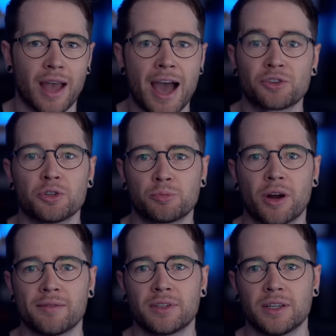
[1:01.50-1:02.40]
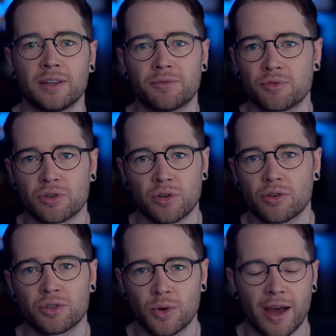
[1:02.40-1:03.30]
Ash's privacy for as
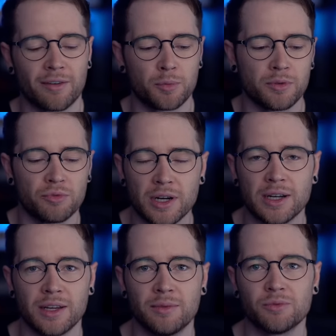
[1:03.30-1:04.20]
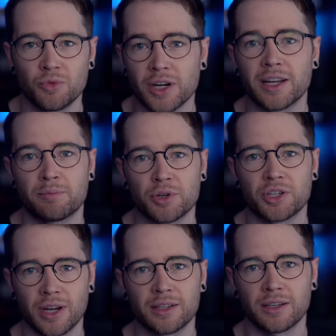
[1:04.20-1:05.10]
long as you have. We really, really
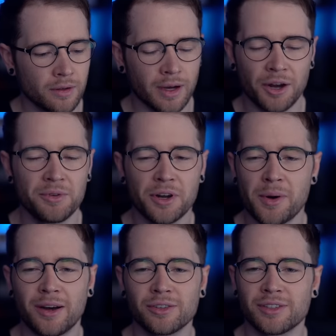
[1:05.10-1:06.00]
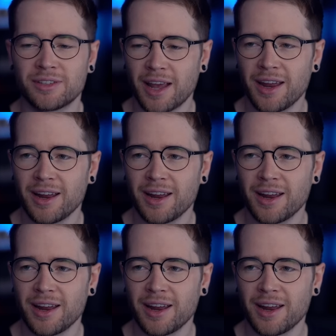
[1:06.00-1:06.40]
appreciate it. I don't know what else to say,